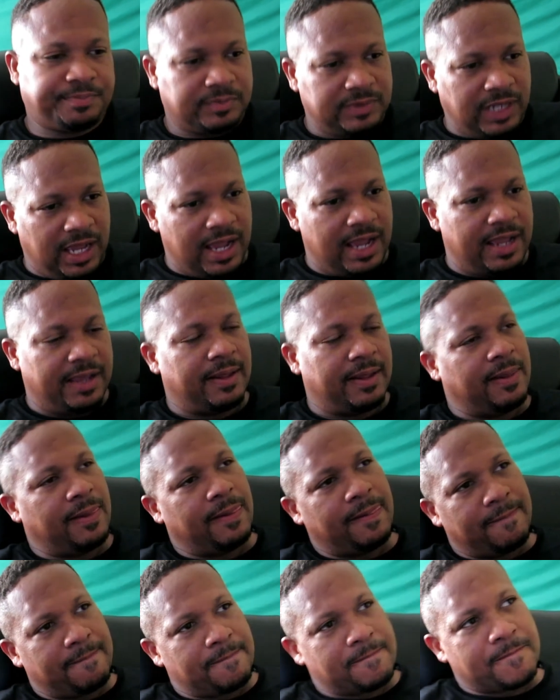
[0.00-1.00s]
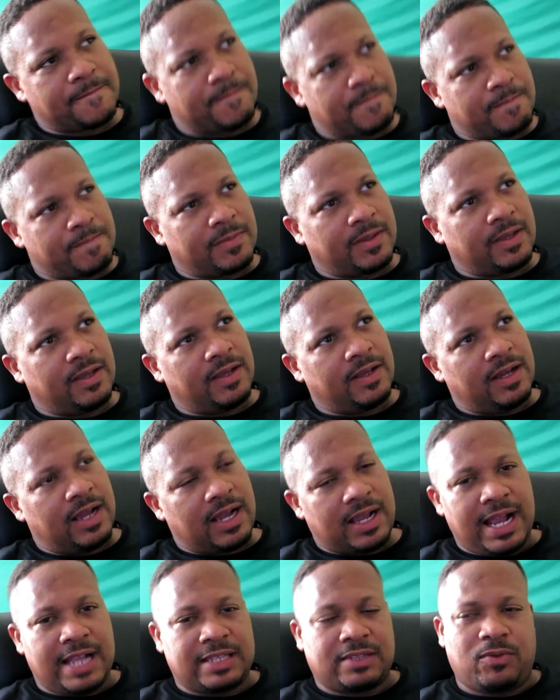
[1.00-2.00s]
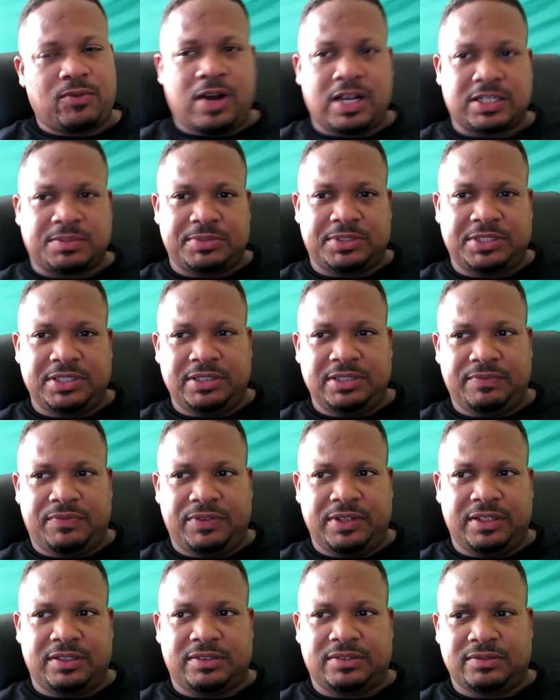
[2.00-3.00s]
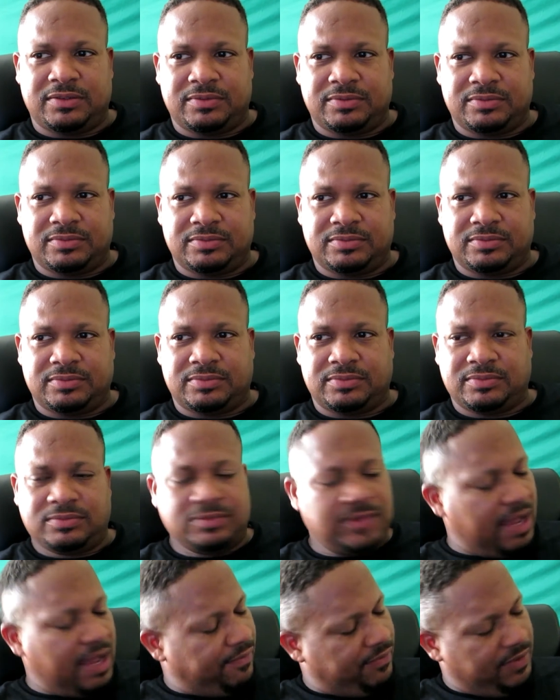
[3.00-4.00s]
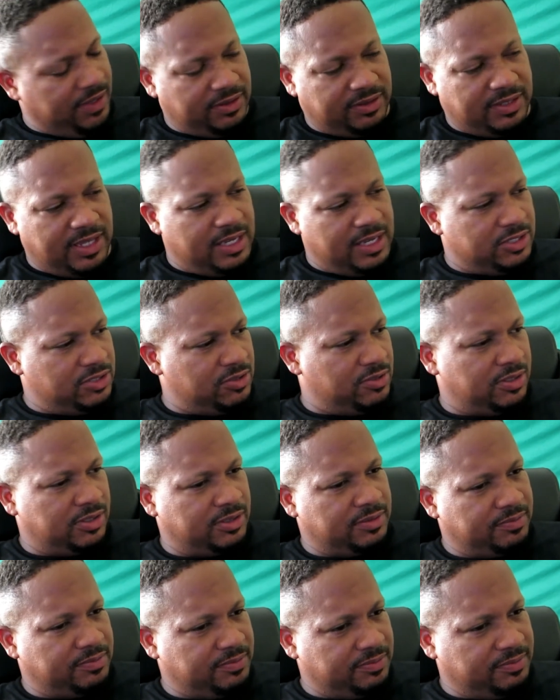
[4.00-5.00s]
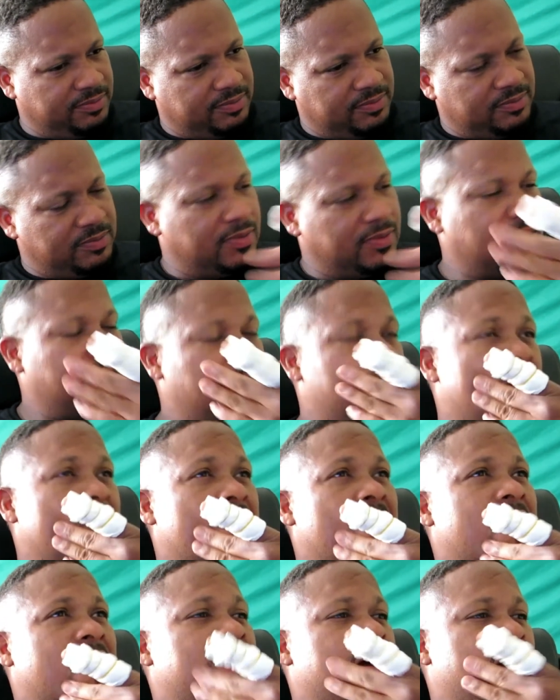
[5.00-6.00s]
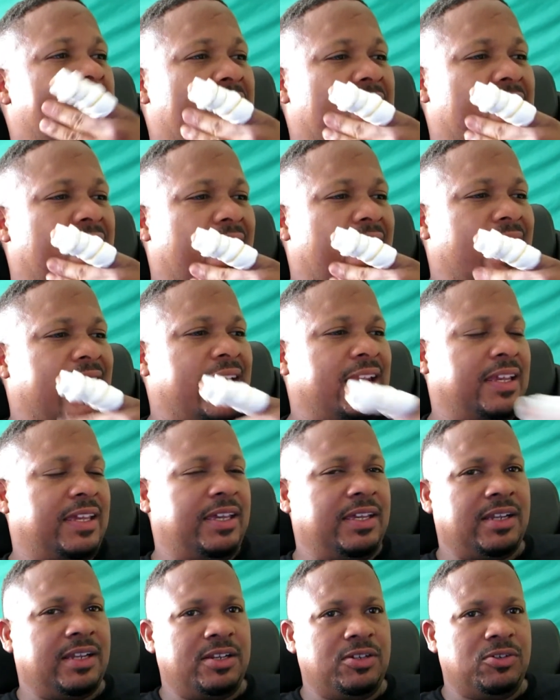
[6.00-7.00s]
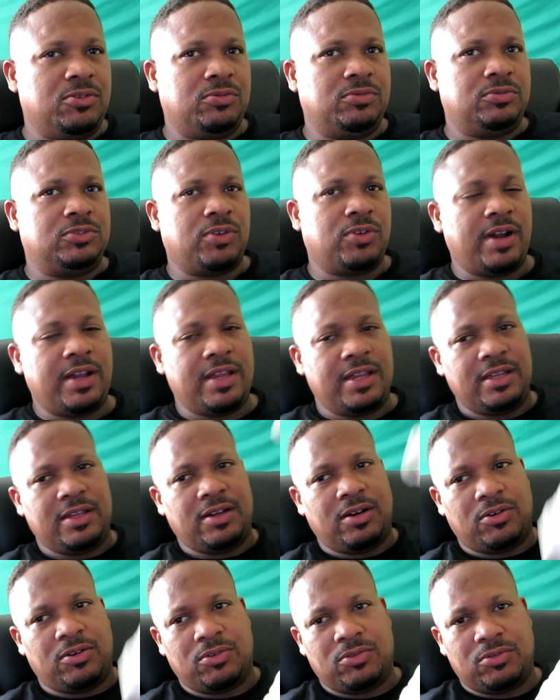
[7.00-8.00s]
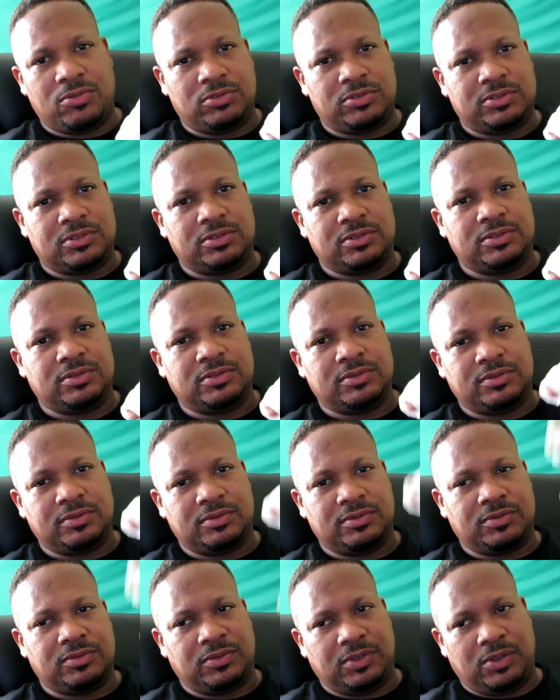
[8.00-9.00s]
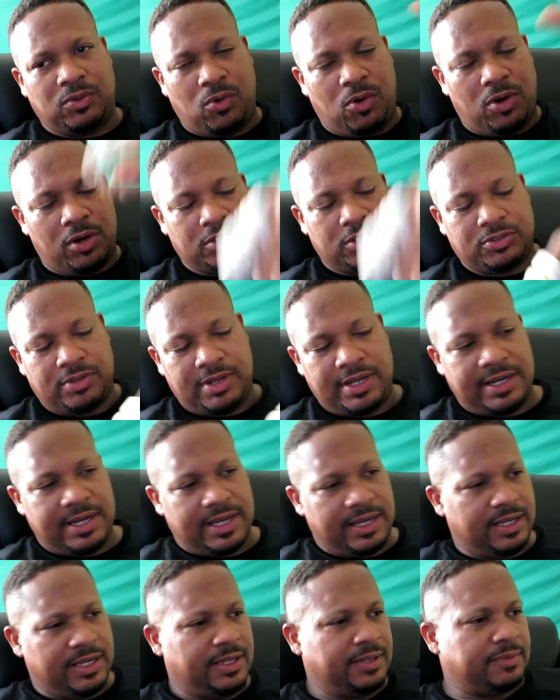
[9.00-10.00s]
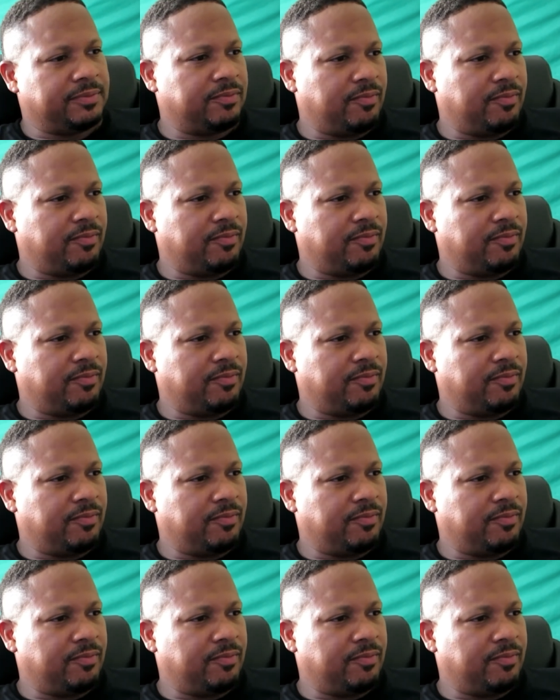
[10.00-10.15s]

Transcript: Alright. I got the washing machine fixed. I fixed that joint. And I had to get a new drain hose with a water drain out of it.